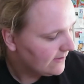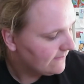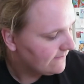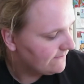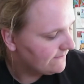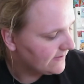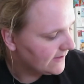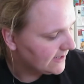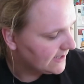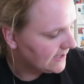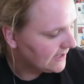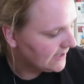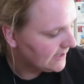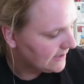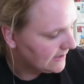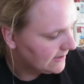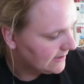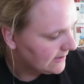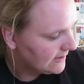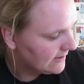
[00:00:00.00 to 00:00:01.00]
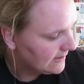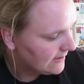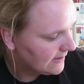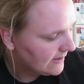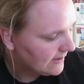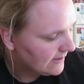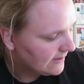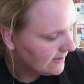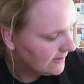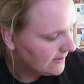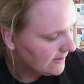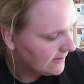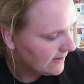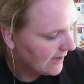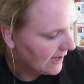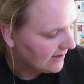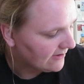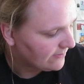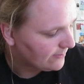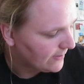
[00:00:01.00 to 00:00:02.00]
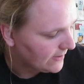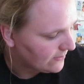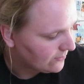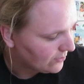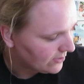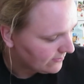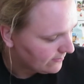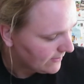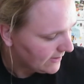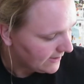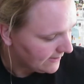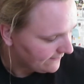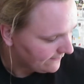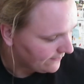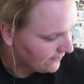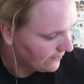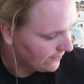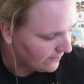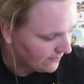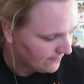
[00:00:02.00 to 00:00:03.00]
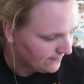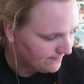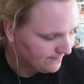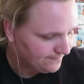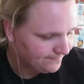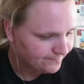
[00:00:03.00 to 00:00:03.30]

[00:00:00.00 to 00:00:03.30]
Flinny has been with me for